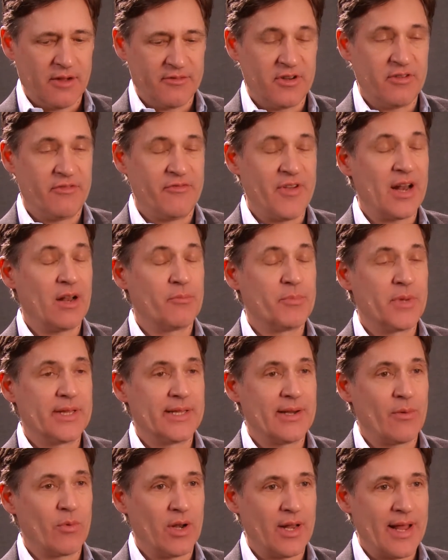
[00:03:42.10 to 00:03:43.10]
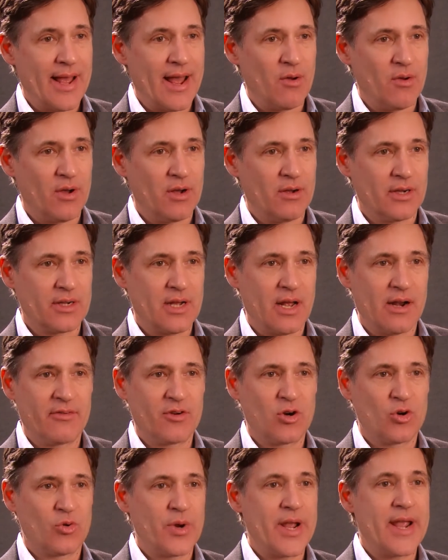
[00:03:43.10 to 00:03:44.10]
development that
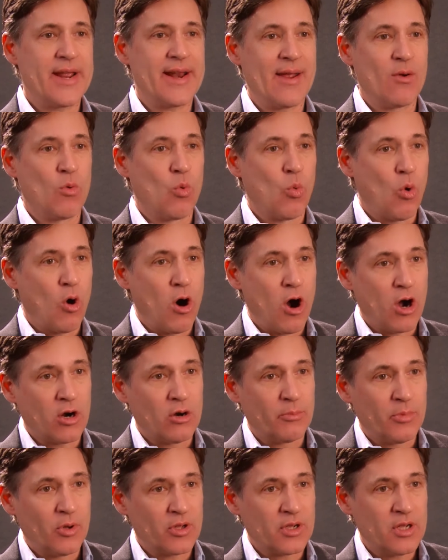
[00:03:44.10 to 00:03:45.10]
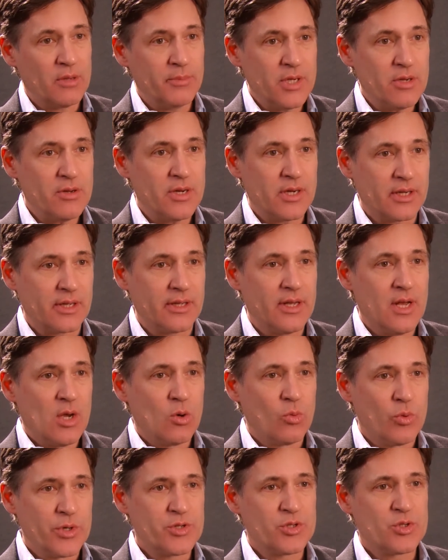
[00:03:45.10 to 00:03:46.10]
would create a walkable community,
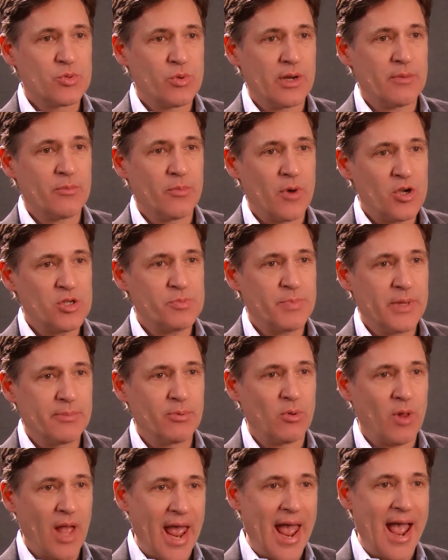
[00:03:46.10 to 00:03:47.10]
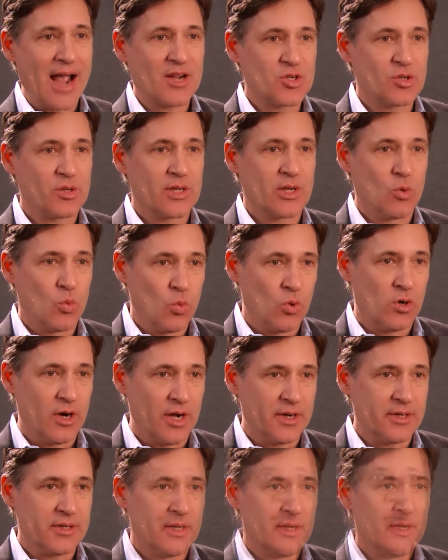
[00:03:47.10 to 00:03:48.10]
which is what most people actually
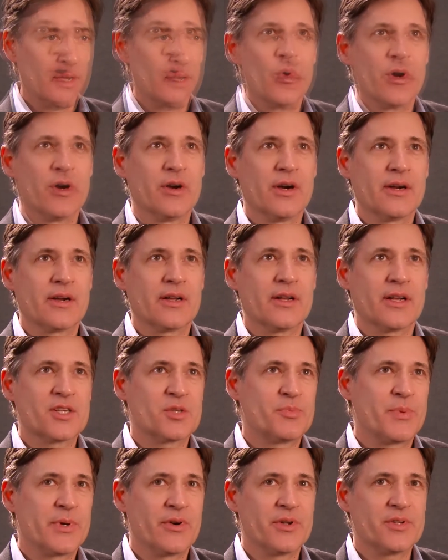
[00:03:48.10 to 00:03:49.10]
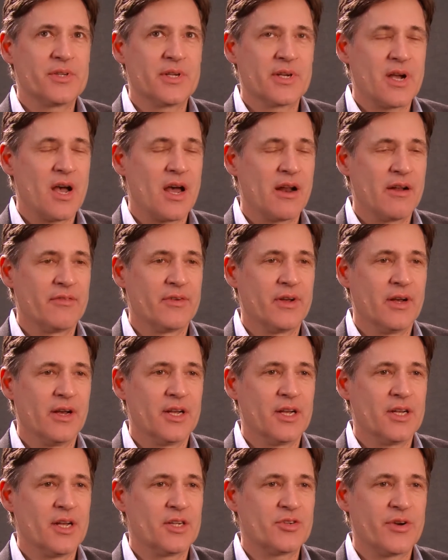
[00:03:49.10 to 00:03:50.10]
want. We're experiencing kind of
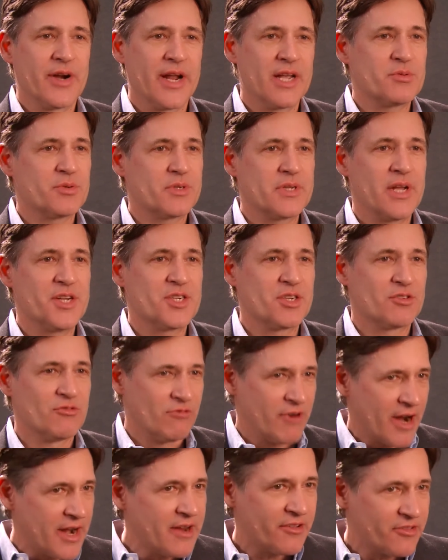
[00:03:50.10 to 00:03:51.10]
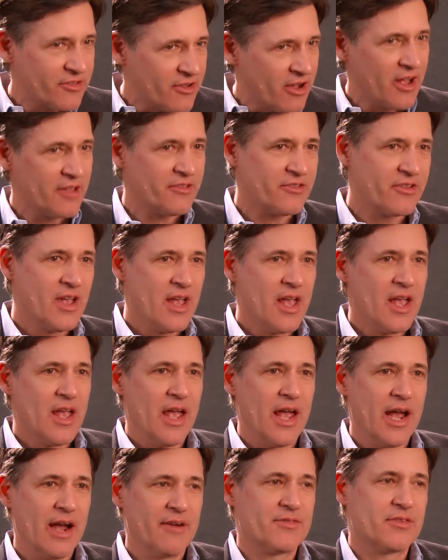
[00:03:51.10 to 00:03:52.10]
a transportation renaissance
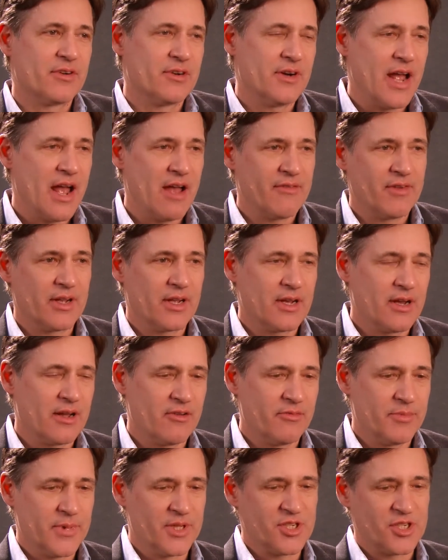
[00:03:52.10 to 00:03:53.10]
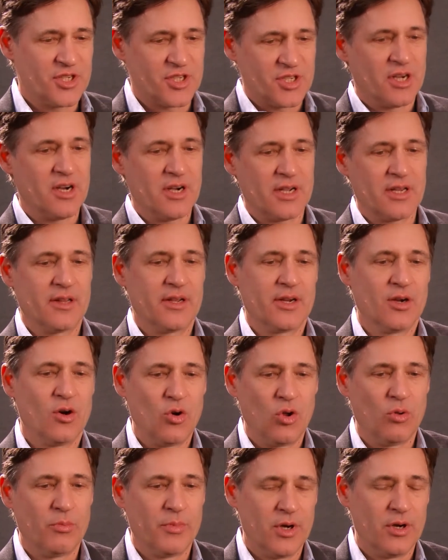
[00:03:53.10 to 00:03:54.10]
after having kind of been stuck in the
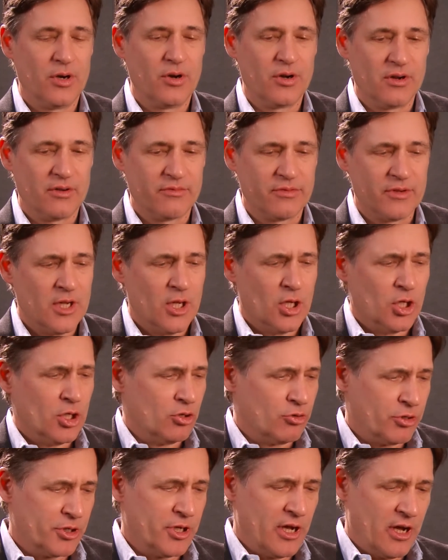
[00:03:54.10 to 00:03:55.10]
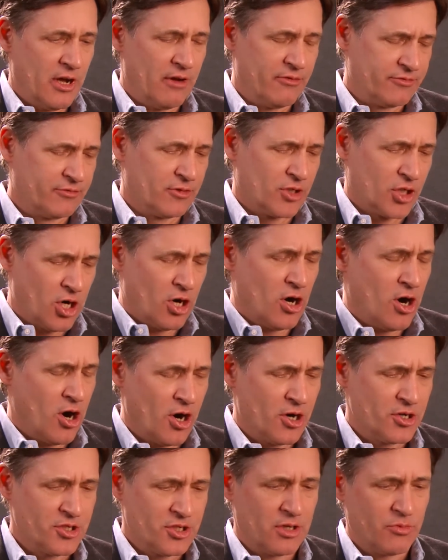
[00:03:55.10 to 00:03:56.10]
old mode of we have
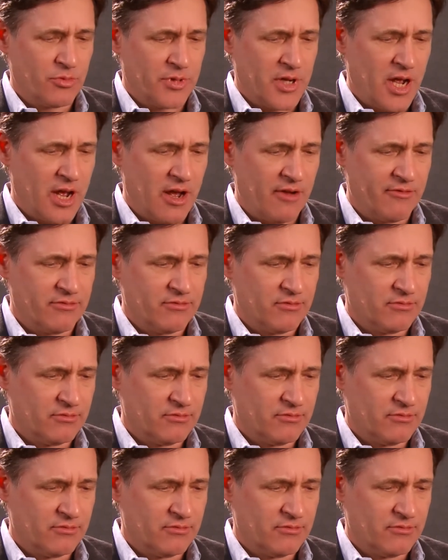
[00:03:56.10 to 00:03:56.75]
cars and we have